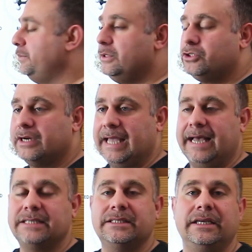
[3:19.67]
Butric
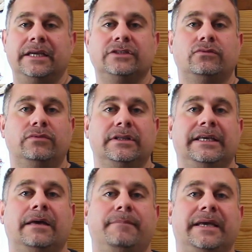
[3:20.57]
acid is
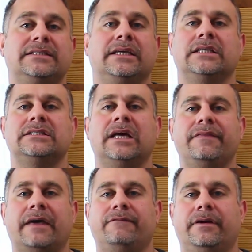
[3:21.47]
really amazing. It's not
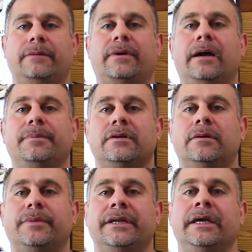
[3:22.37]
that very popular,
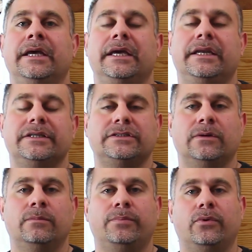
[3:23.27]
but it is
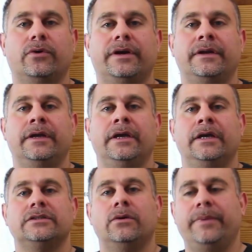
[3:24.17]
so important. So